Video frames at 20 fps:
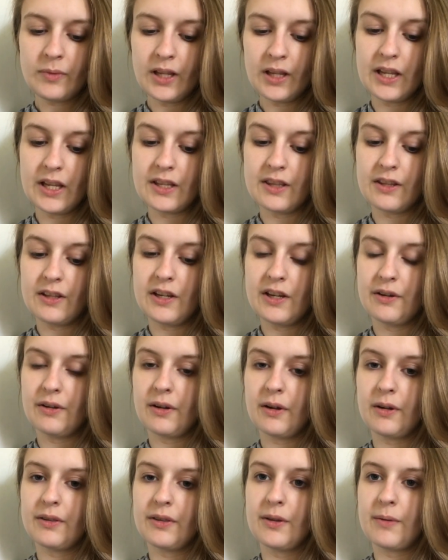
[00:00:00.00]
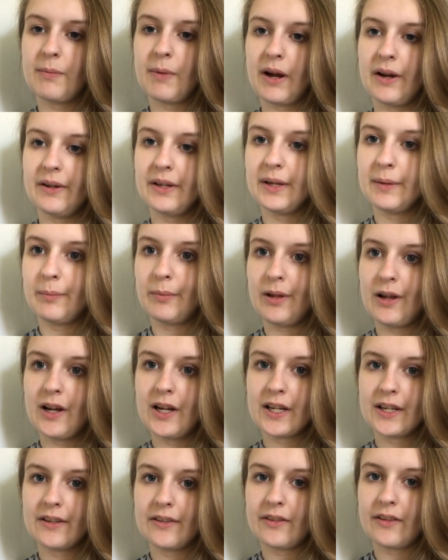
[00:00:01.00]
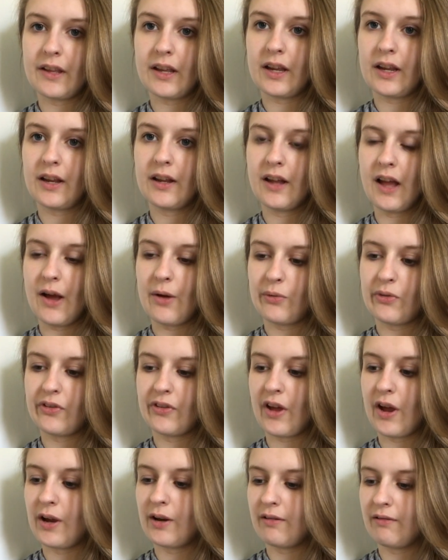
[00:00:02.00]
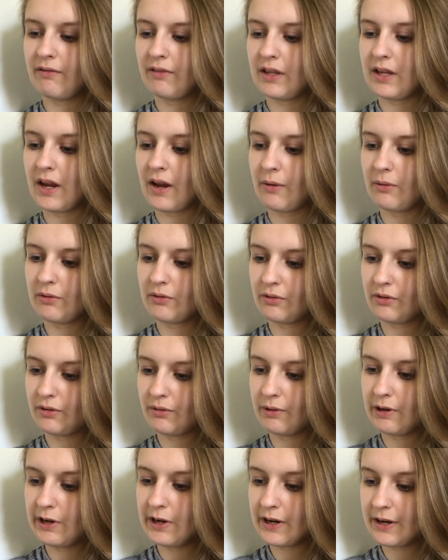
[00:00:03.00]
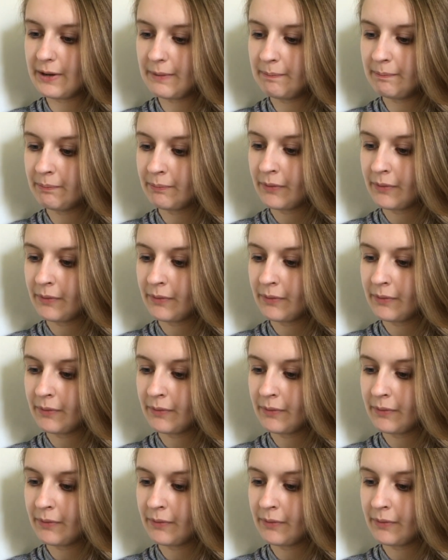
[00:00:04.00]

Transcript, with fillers: and the, the mounting block is like outside of the outdoor arena